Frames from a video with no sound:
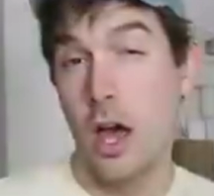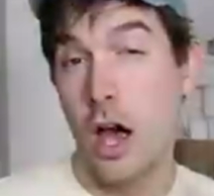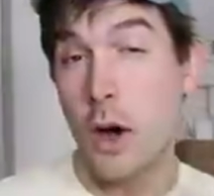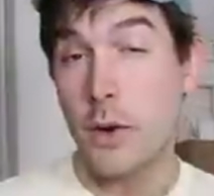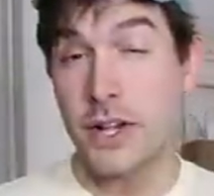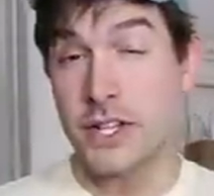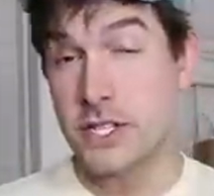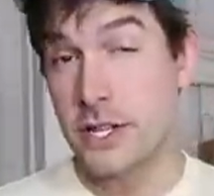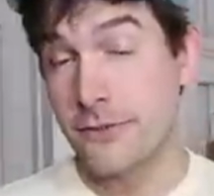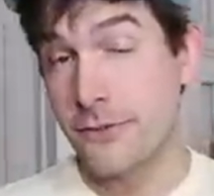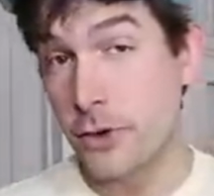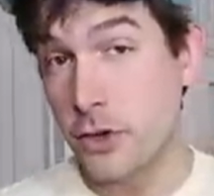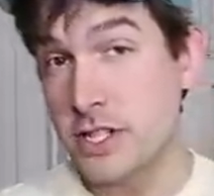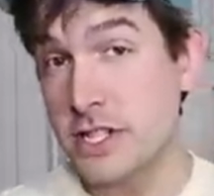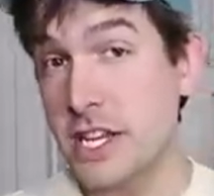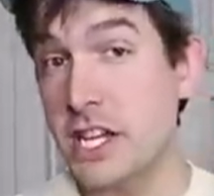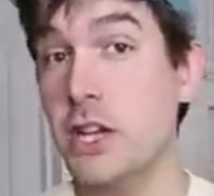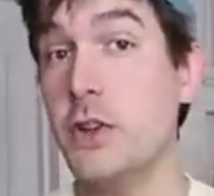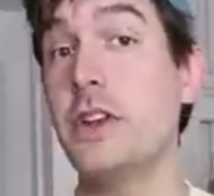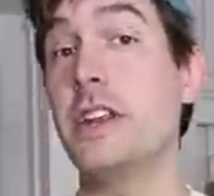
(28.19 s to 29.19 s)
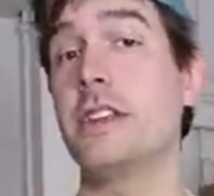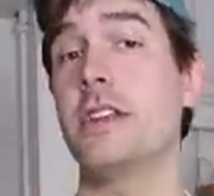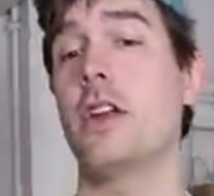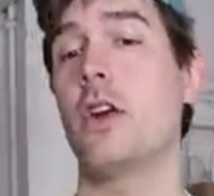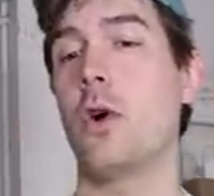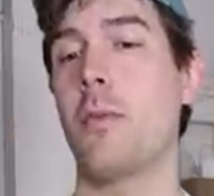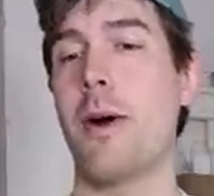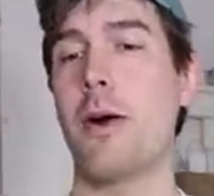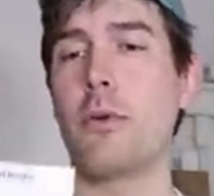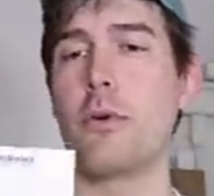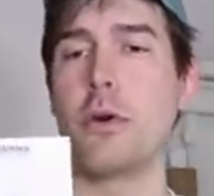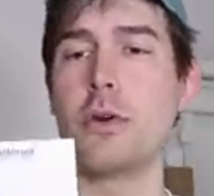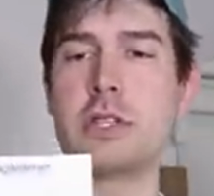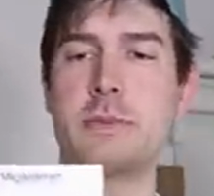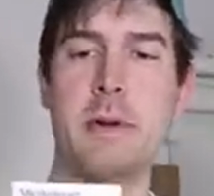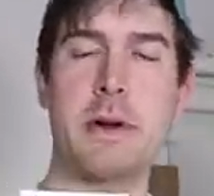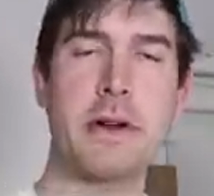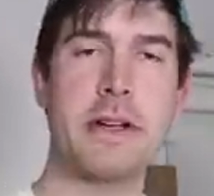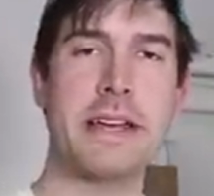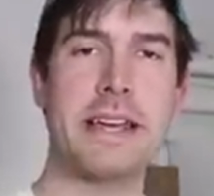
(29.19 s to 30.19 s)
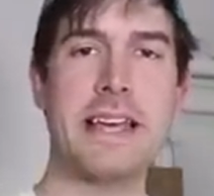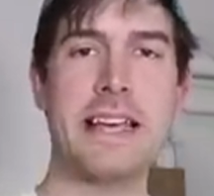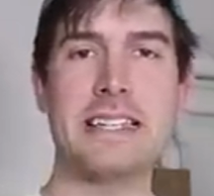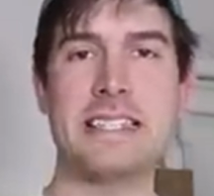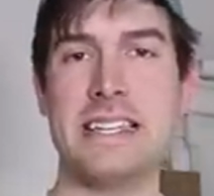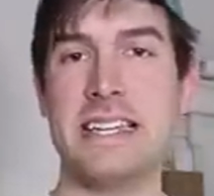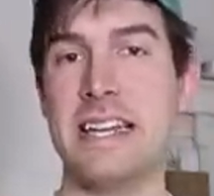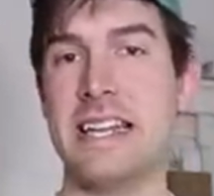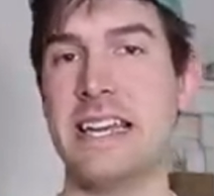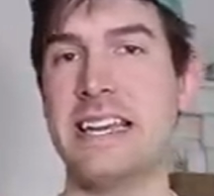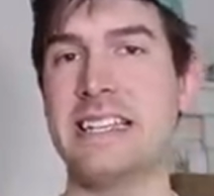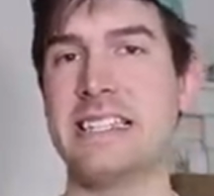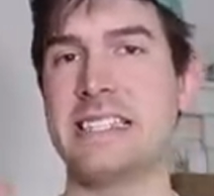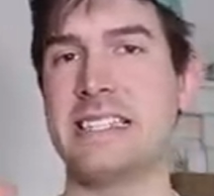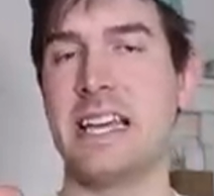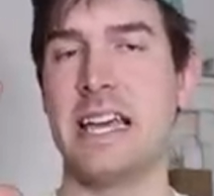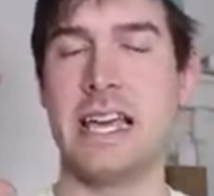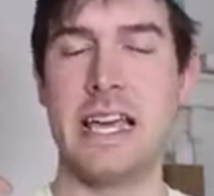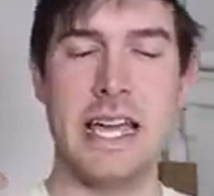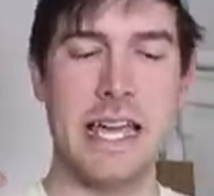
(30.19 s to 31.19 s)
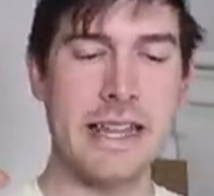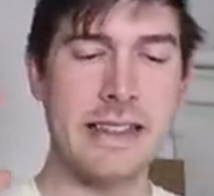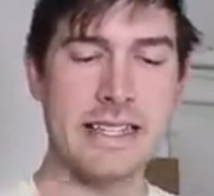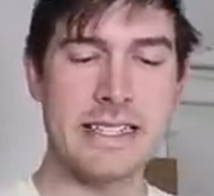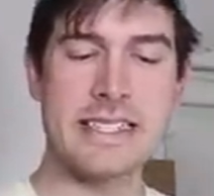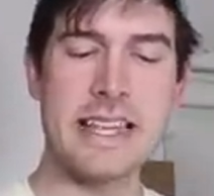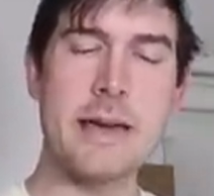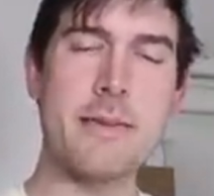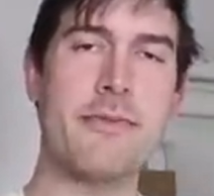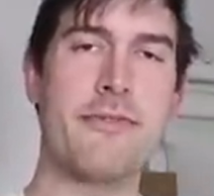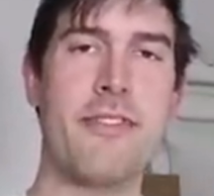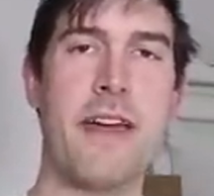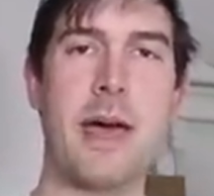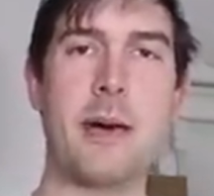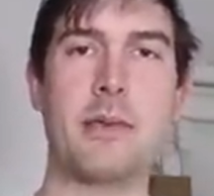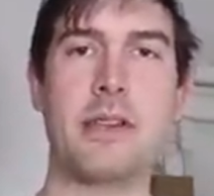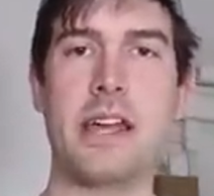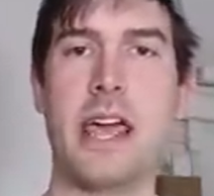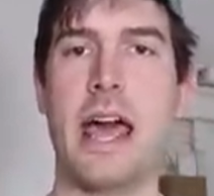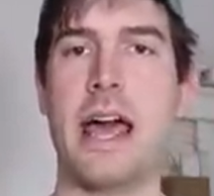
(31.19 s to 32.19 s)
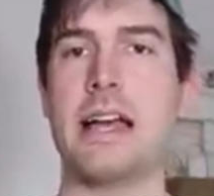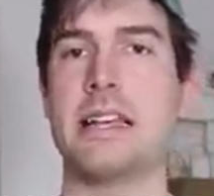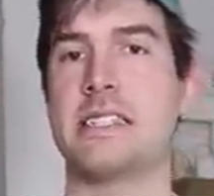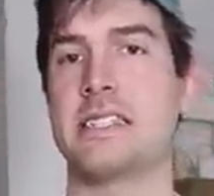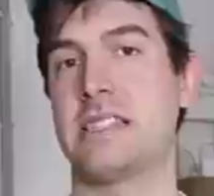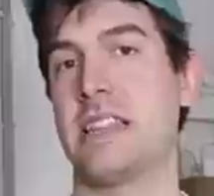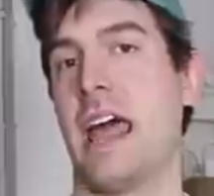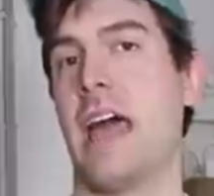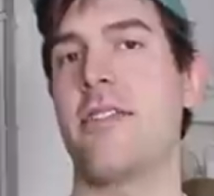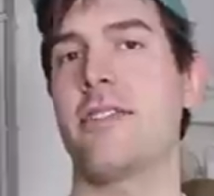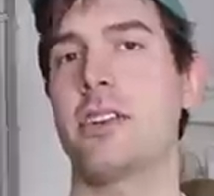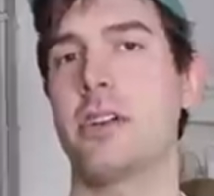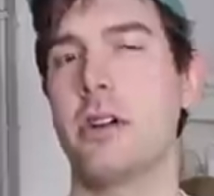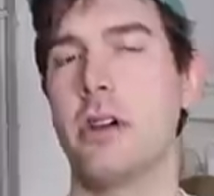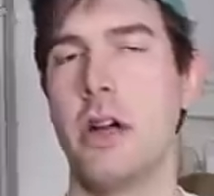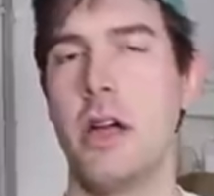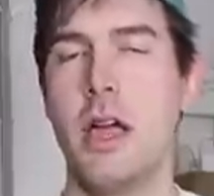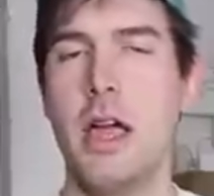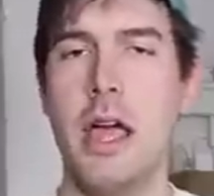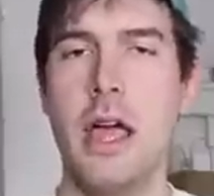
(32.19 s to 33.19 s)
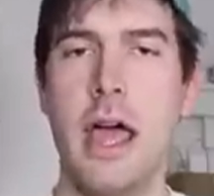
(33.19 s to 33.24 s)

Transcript: Okay, so the first thing you need to know about rosemary is it is in the same family as lavender.